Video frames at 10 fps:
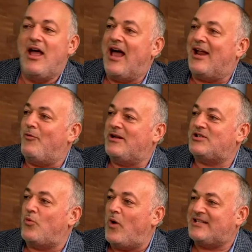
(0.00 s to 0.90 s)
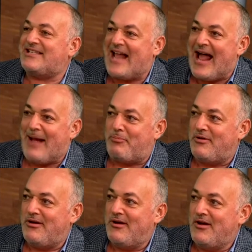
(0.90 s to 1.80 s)
And I went to WhatsApp
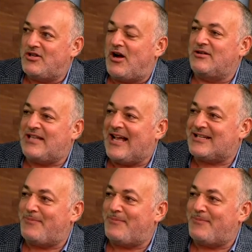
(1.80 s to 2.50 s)
to go text